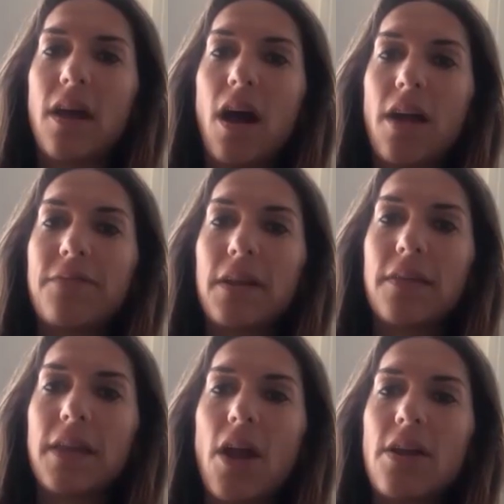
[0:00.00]
I feel like
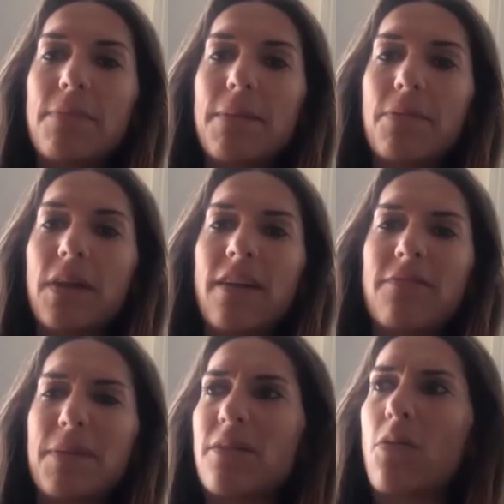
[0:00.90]
the only people that have
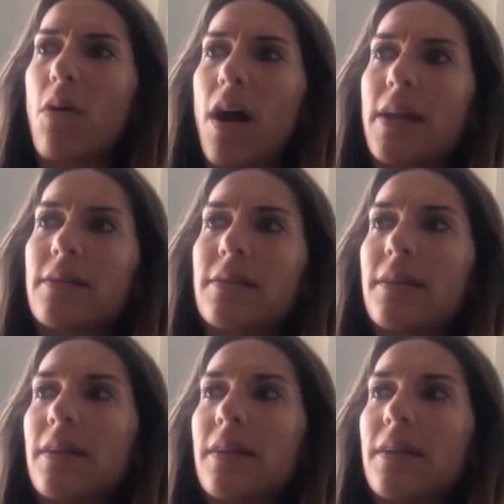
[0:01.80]
been quite